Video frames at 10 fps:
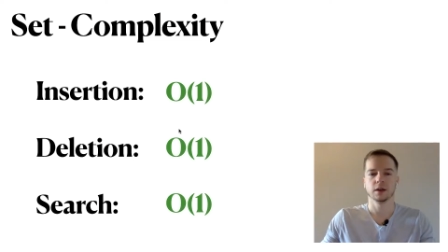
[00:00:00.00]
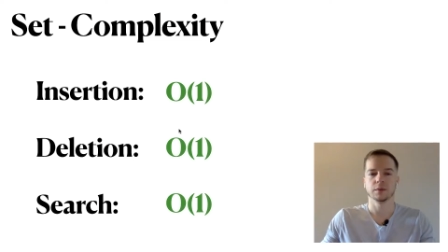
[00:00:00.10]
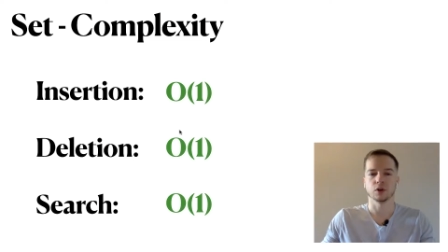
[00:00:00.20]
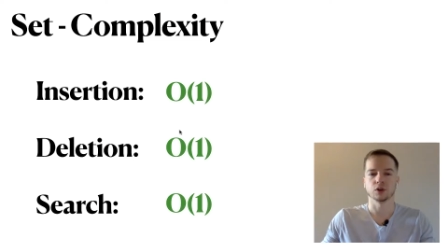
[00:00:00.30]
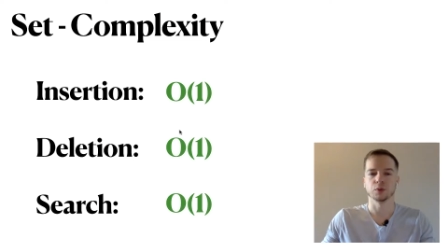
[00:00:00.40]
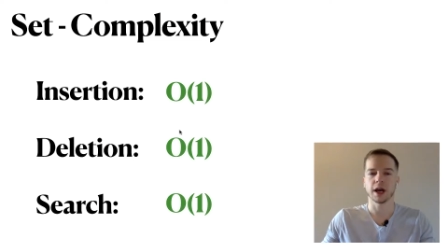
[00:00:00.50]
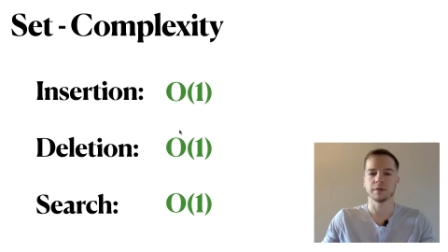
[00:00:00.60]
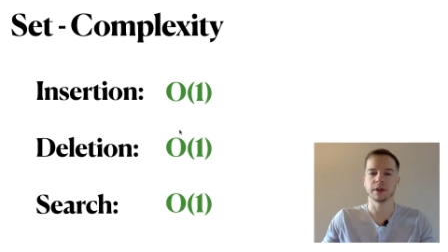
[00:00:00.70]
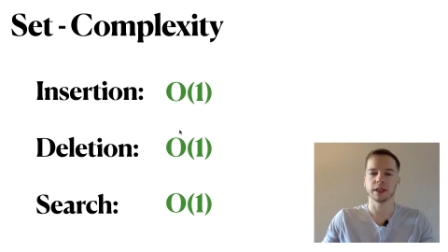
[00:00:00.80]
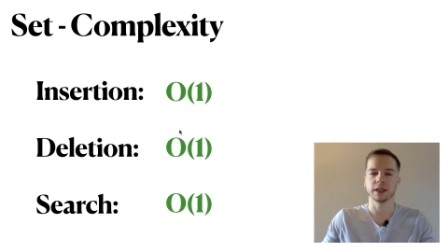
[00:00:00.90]
because we
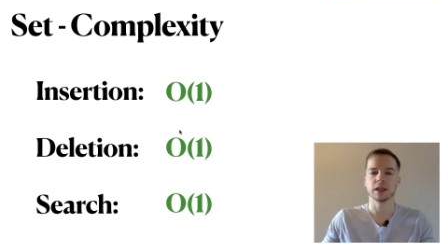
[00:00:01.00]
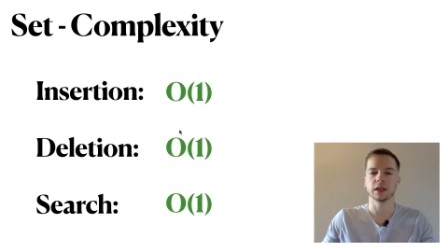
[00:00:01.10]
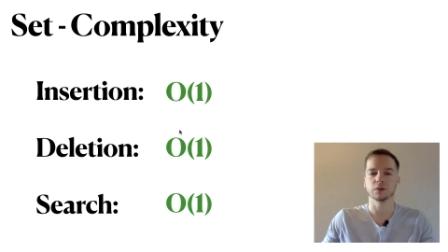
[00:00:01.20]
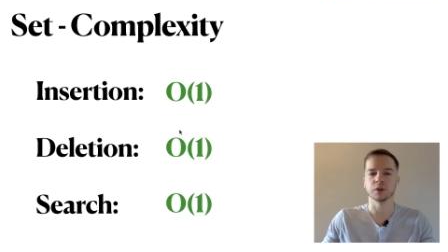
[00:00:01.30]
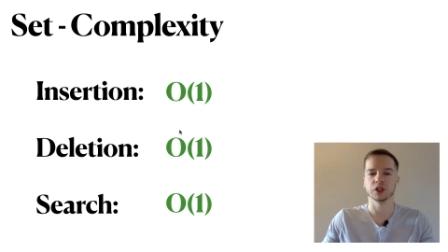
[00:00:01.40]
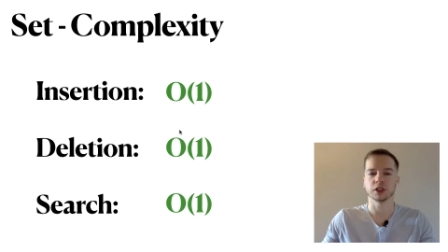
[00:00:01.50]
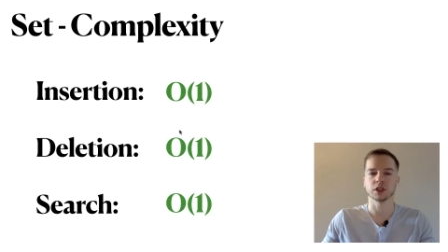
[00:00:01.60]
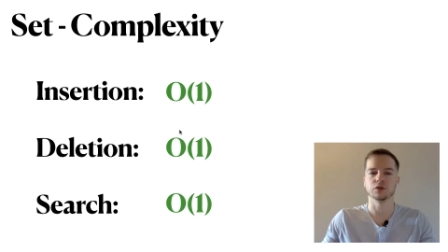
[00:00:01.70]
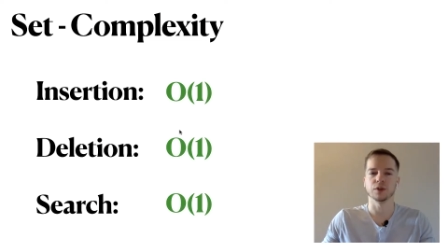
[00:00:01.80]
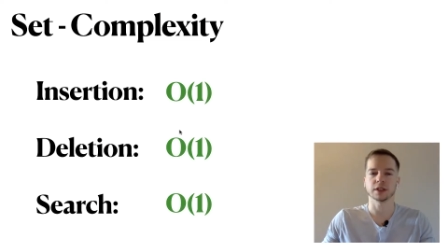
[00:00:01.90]
have a key and we just
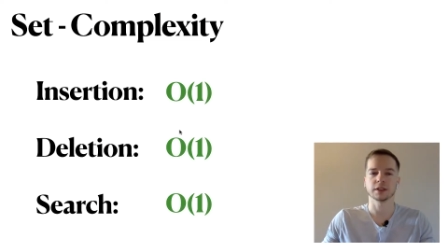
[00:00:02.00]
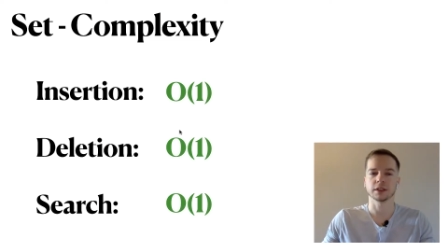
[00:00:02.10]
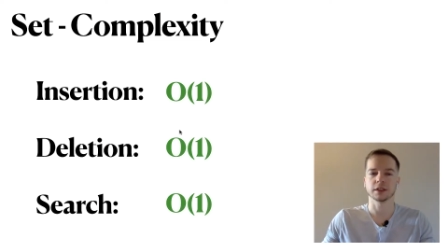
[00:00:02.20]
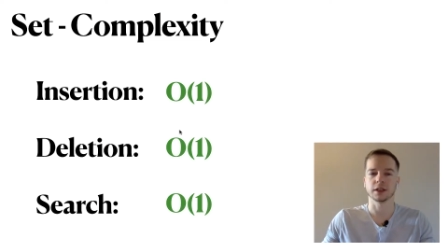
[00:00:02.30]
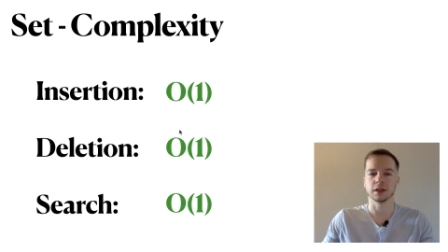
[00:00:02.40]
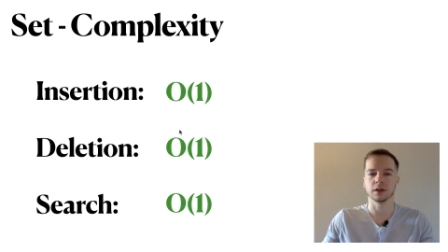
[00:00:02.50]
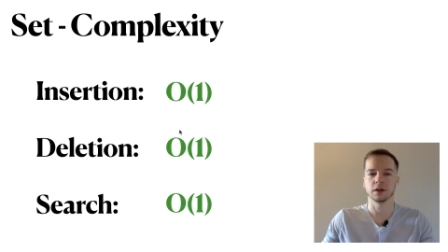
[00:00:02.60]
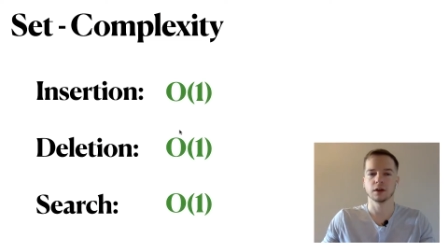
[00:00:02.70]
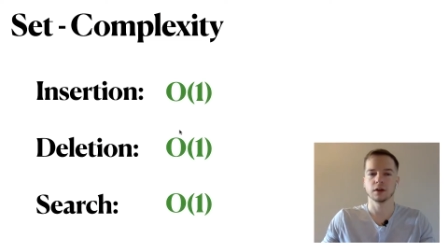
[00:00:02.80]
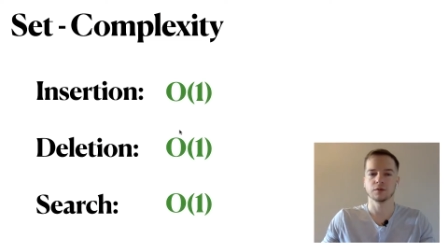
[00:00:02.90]
address this key
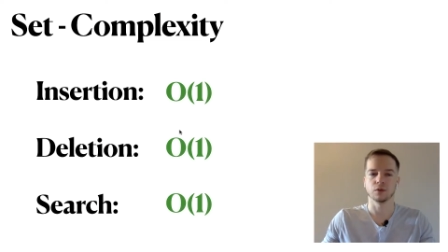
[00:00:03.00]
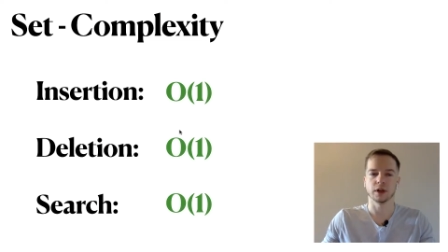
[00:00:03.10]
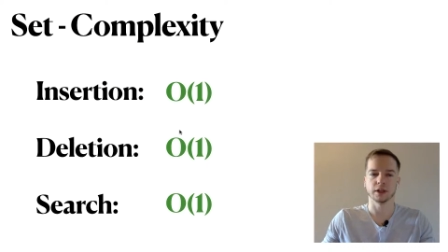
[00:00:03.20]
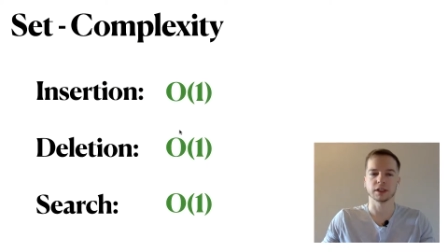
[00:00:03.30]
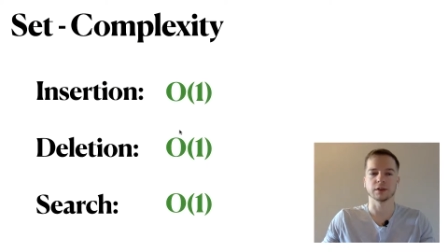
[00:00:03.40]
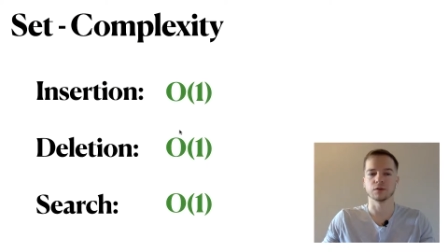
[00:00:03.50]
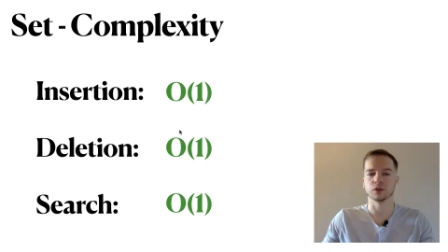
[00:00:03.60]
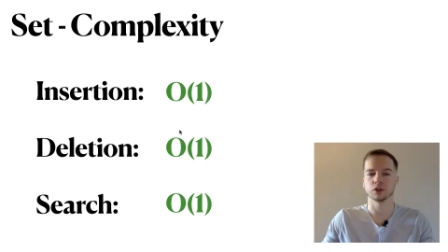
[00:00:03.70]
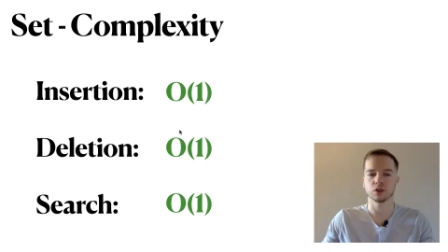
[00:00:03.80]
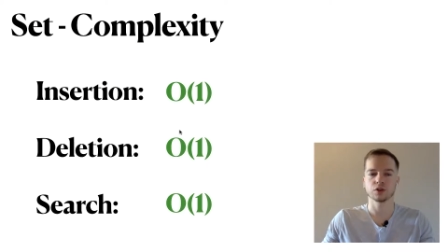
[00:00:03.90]
for anything, for
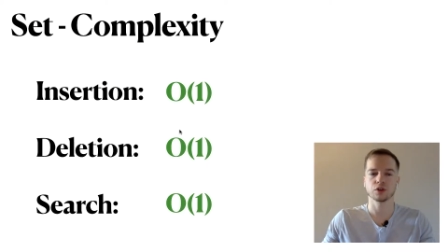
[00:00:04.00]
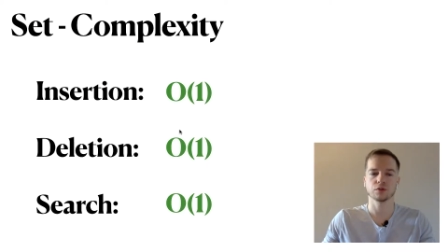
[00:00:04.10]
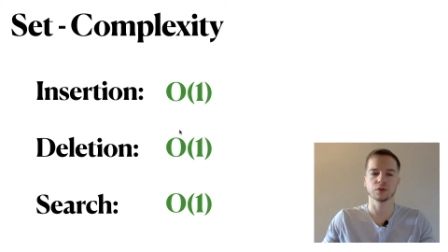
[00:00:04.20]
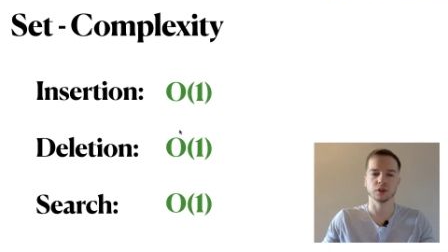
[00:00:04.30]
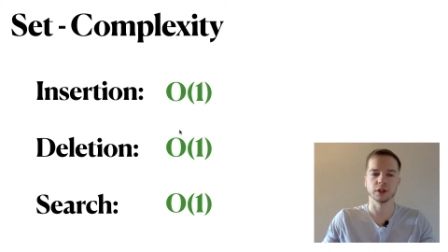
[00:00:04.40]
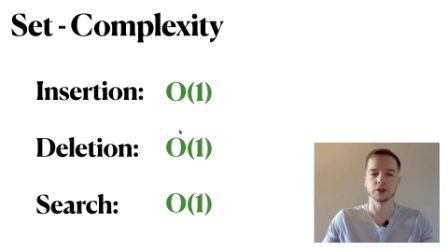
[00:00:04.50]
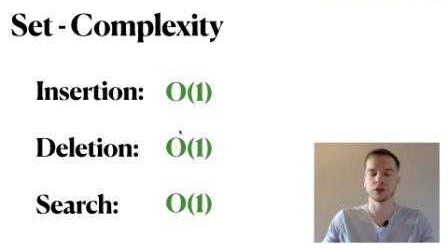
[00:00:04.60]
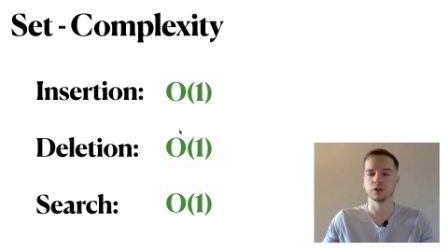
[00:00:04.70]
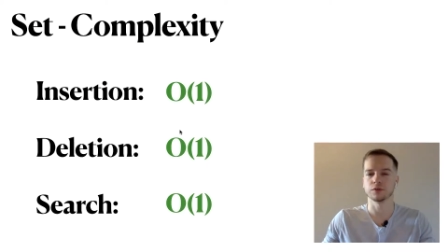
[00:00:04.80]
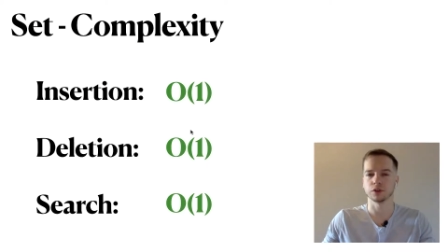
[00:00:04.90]
insertion, for
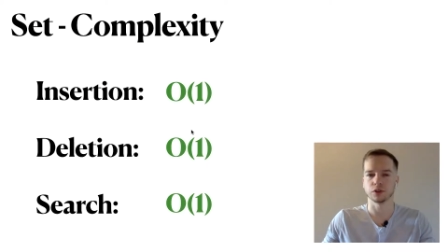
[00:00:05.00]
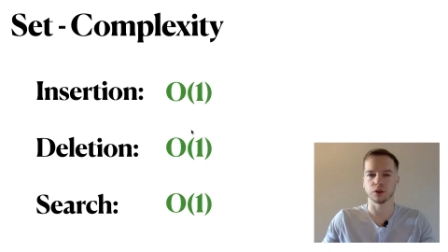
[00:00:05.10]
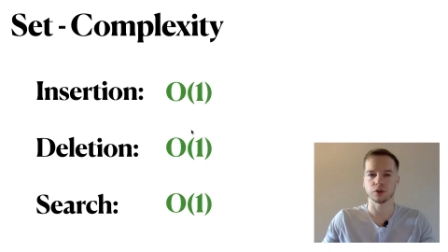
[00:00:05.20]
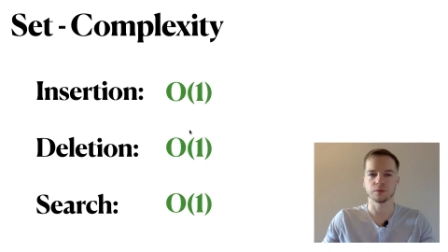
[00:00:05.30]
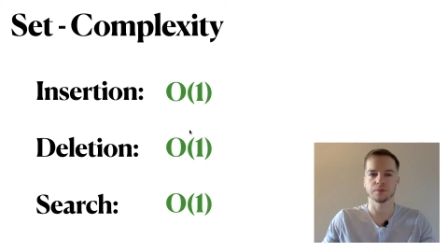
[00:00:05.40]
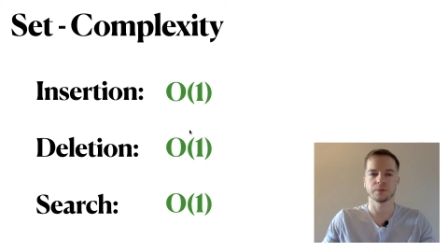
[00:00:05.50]
deletion, for search.